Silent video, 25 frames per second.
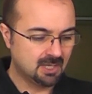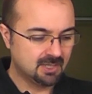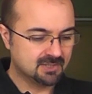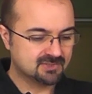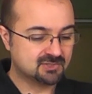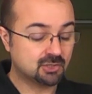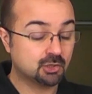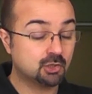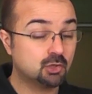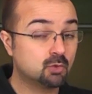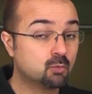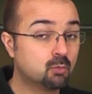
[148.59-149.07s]

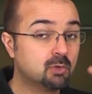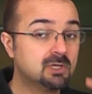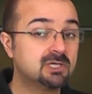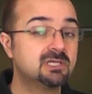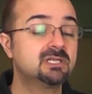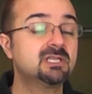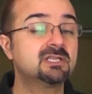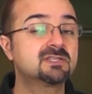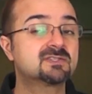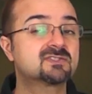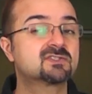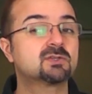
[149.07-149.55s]
So you will
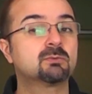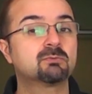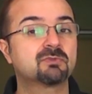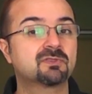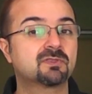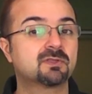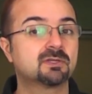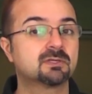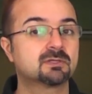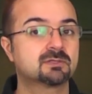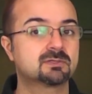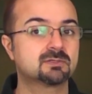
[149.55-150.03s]
need
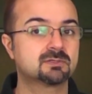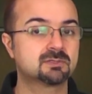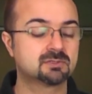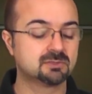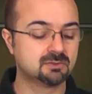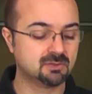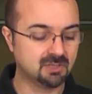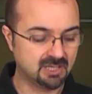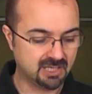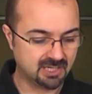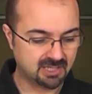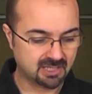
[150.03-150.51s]
something to
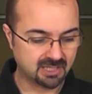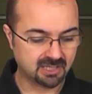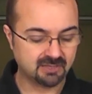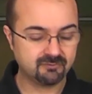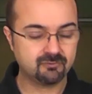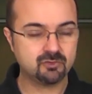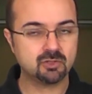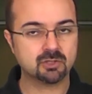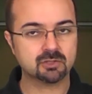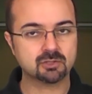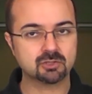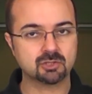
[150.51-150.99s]
do that. If
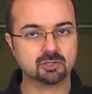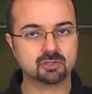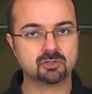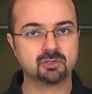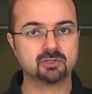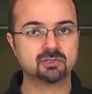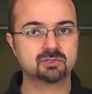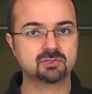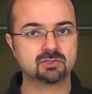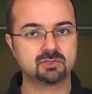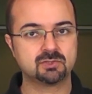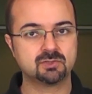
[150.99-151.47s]
you're not
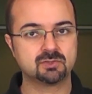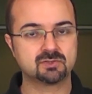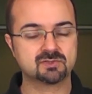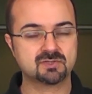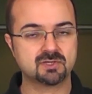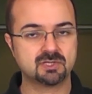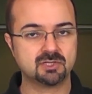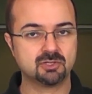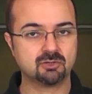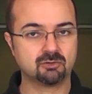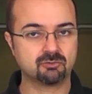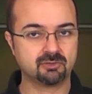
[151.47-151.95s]
going to use
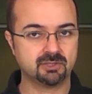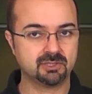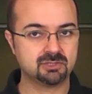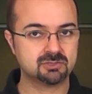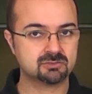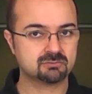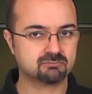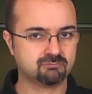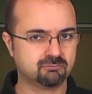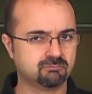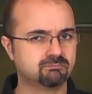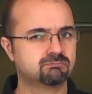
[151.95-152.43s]
the
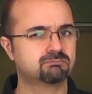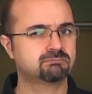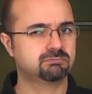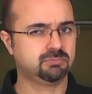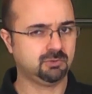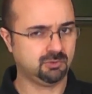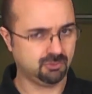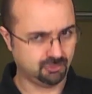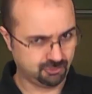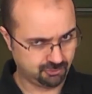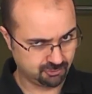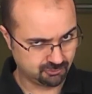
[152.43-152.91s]
orange,
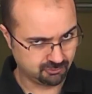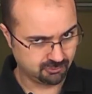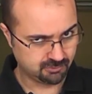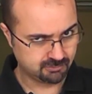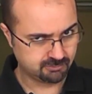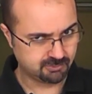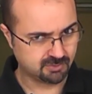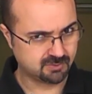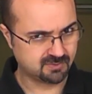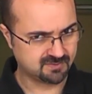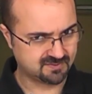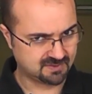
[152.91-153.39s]
you should,
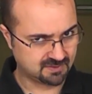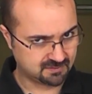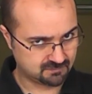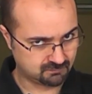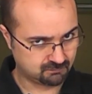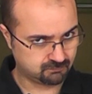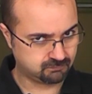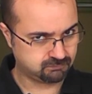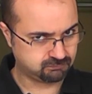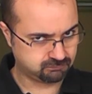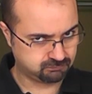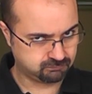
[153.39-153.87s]
because that's
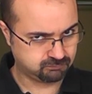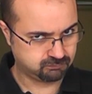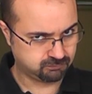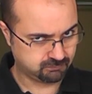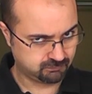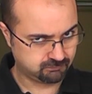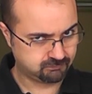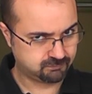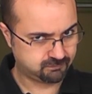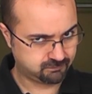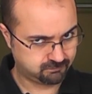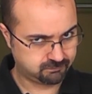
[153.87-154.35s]

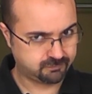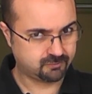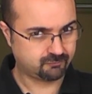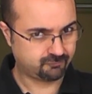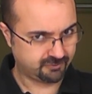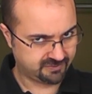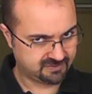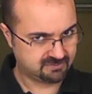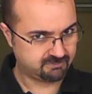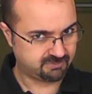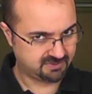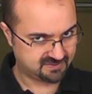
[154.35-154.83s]
what the
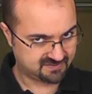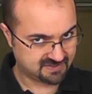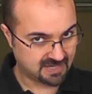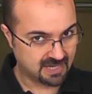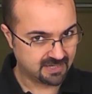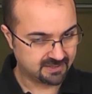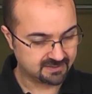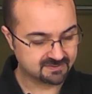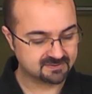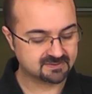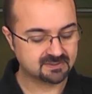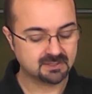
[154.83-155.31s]
recipe
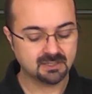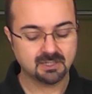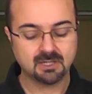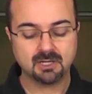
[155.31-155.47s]
says.